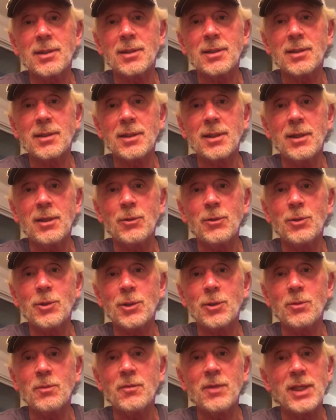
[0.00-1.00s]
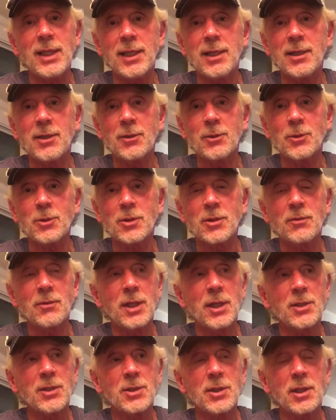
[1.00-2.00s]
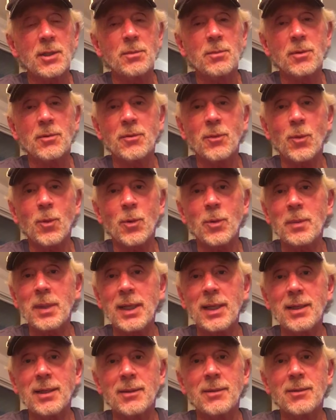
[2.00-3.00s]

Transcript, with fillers: uh, YouTube videos of Dusty performing